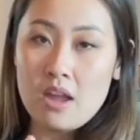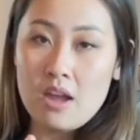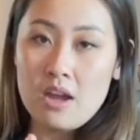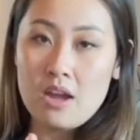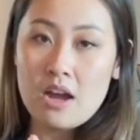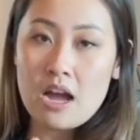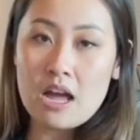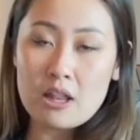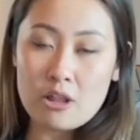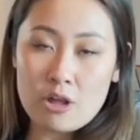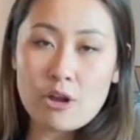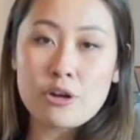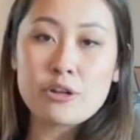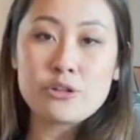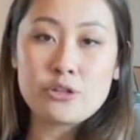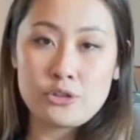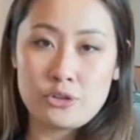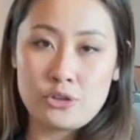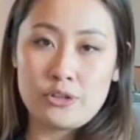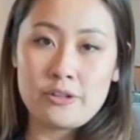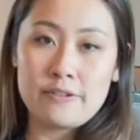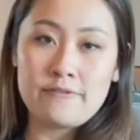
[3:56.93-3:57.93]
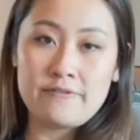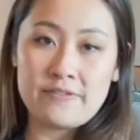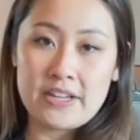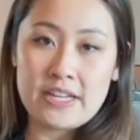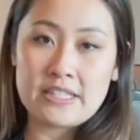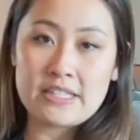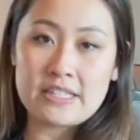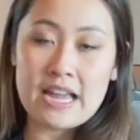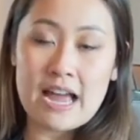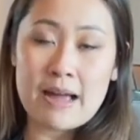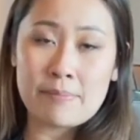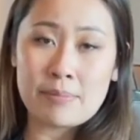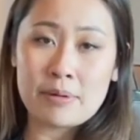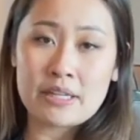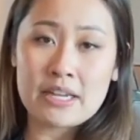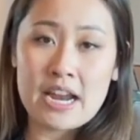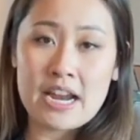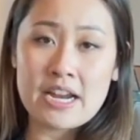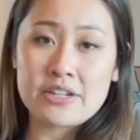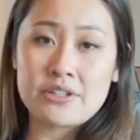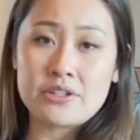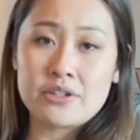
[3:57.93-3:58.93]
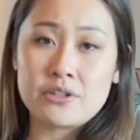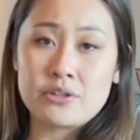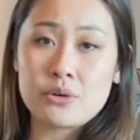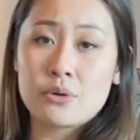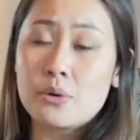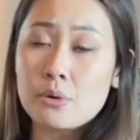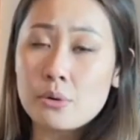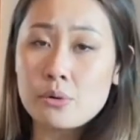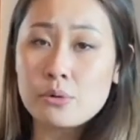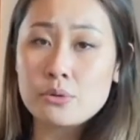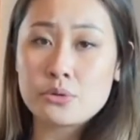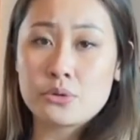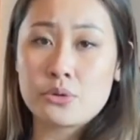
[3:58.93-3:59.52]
A lot of student visa applications are also